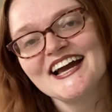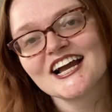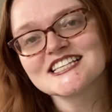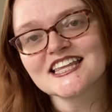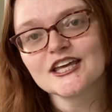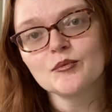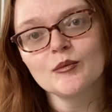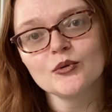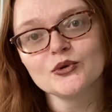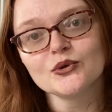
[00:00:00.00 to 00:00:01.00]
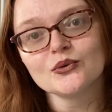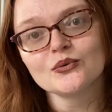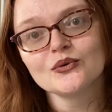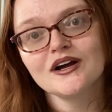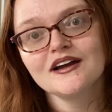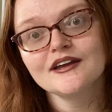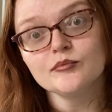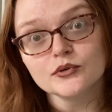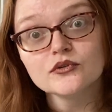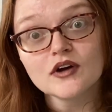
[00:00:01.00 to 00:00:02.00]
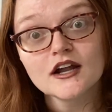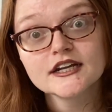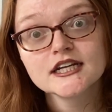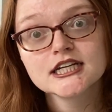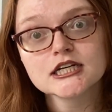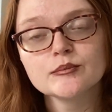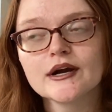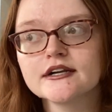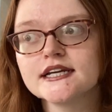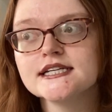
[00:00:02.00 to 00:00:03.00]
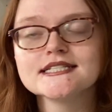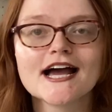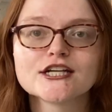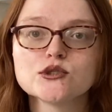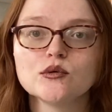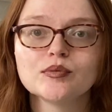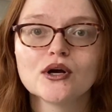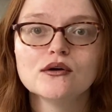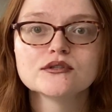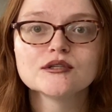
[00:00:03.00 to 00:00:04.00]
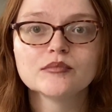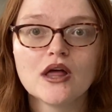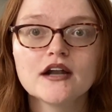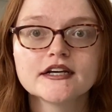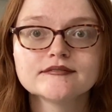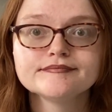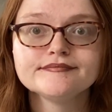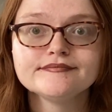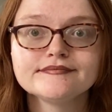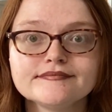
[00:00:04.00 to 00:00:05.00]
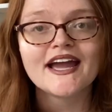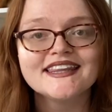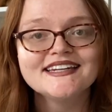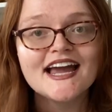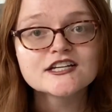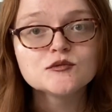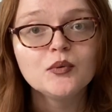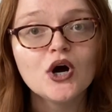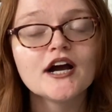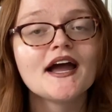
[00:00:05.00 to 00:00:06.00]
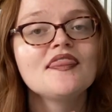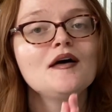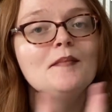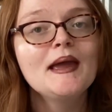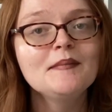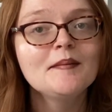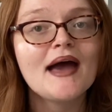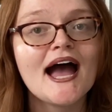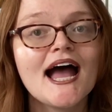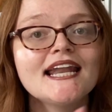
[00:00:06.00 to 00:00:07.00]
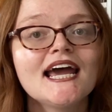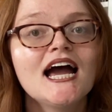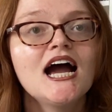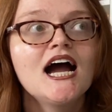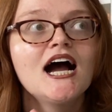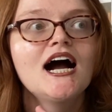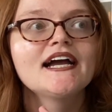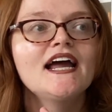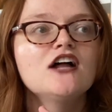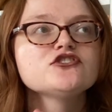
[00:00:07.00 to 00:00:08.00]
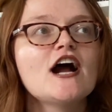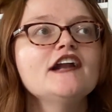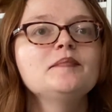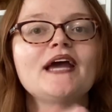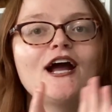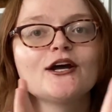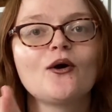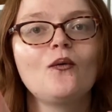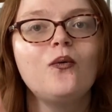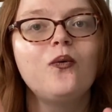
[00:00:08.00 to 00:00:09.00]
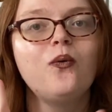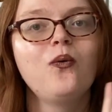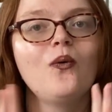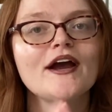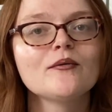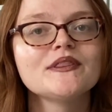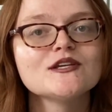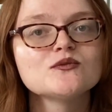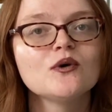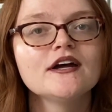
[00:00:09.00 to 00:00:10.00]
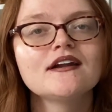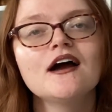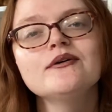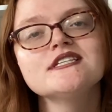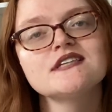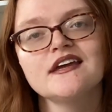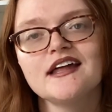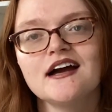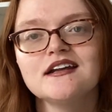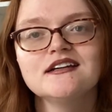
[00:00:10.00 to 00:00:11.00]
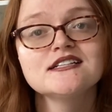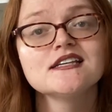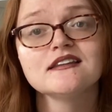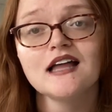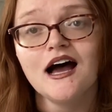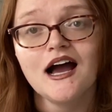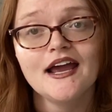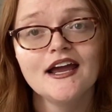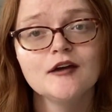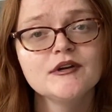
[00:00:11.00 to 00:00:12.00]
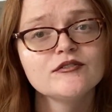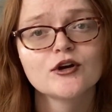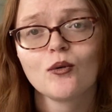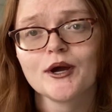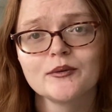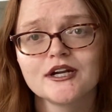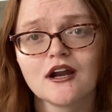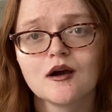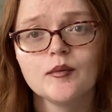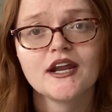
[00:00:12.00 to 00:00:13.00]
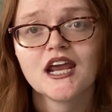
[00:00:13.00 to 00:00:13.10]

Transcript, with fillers: because I think people do improve on it compared to his actual prose and plotting. Okay, the next book that made me mad. Okay, I'll try to be kind of quick with this one. I always say that, and it's a lie. I'm never quick when I talk about